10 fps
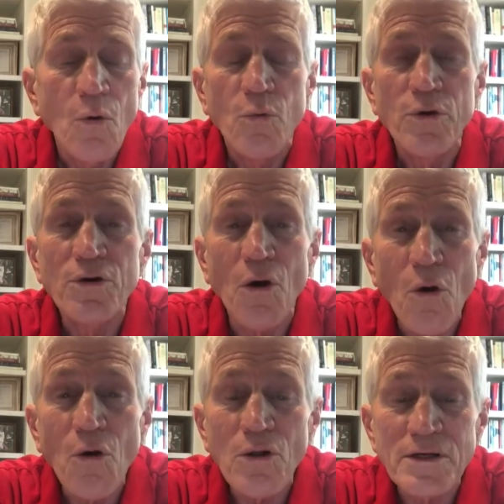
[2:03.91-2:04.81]
We're
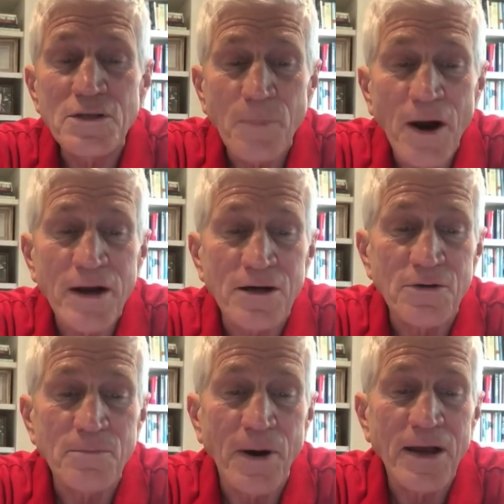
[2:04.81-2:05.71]
all
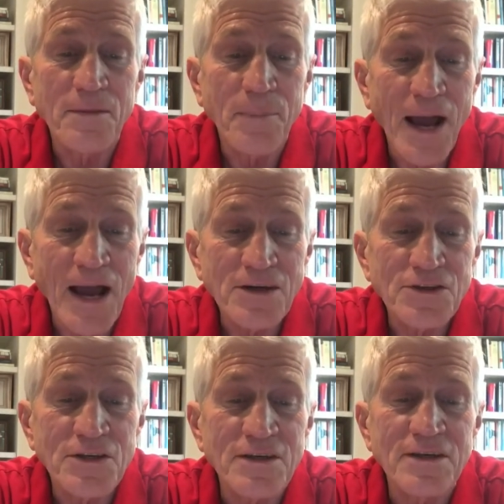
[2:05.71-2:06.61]
inspired by the
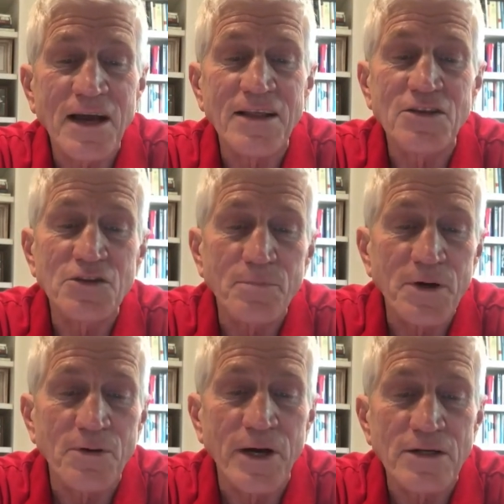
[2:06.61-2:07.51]
passion and the
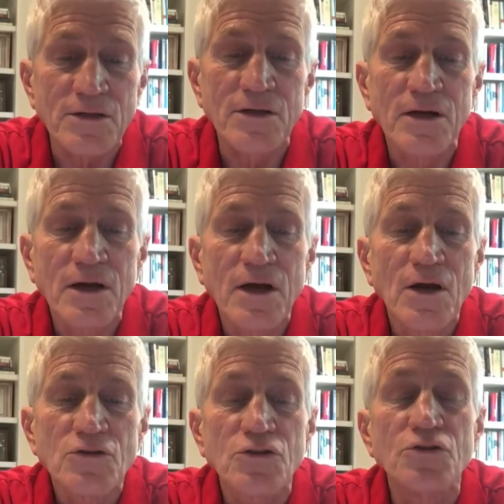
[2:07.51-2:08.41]
spirit
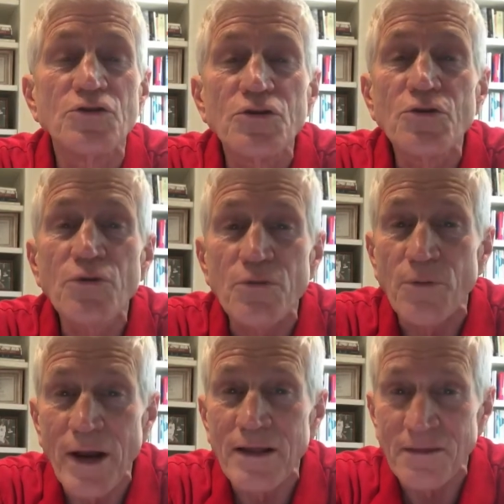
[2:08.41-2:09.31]
to do the
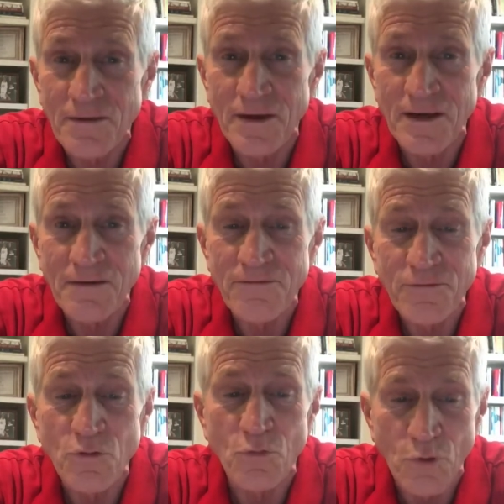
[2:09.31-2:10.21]
right thing
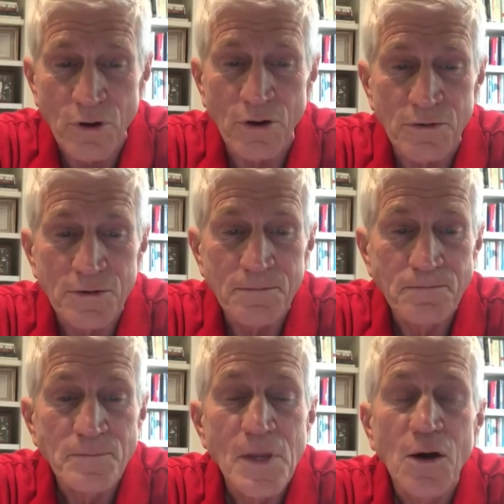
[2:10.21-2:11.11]
for the world.
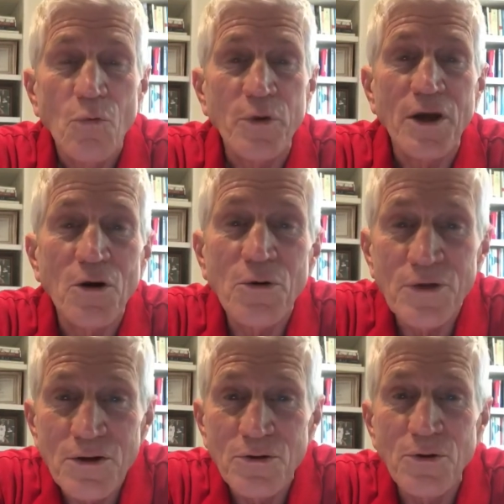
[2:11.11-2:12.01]
We owe
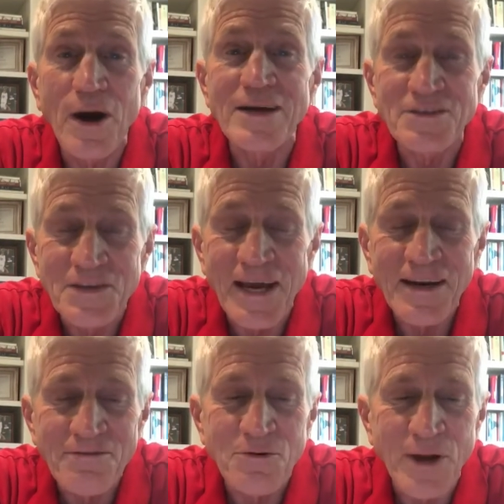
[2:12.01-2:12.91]
you a
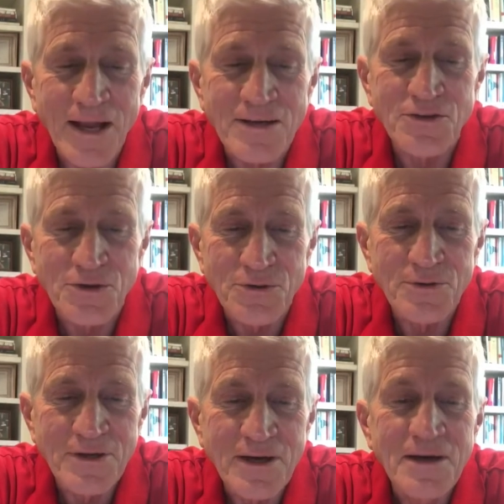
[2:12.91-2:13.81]
debt of
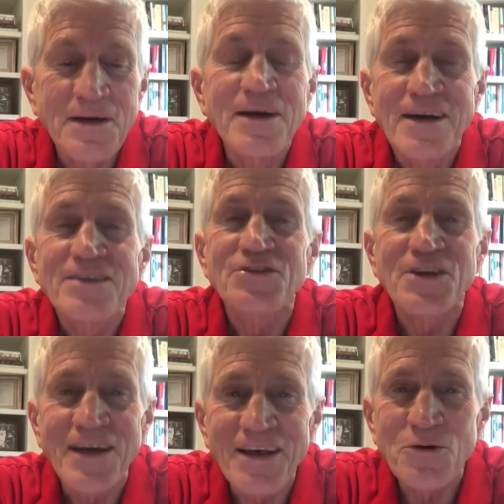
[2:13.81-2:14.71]
gratitude.
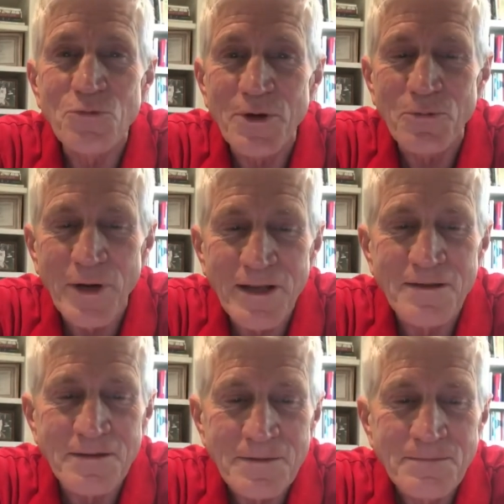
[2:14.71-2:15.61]
Together we
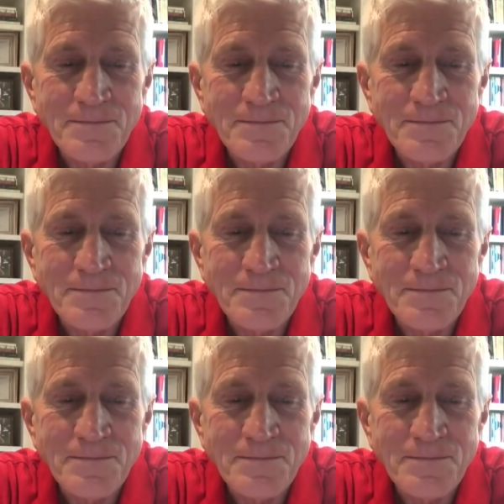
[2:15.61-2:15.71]
win.